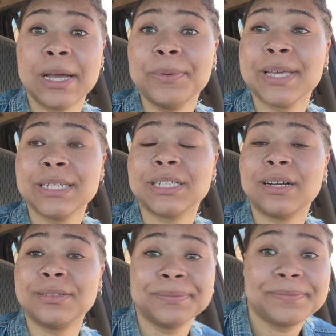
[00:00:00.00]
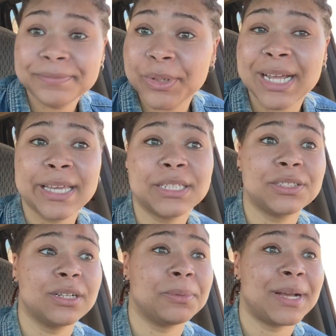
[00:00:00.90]
I will catch y'all when I catch
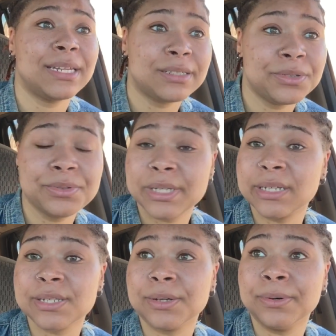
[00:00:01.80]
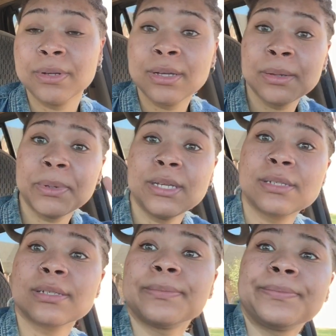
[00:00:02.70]
you, girl. Probably Tuesday or so.
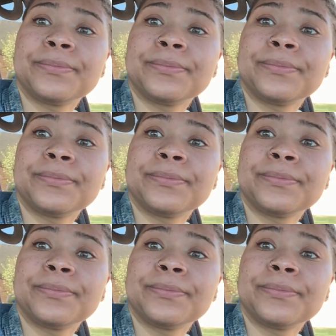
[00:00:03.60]
Peace.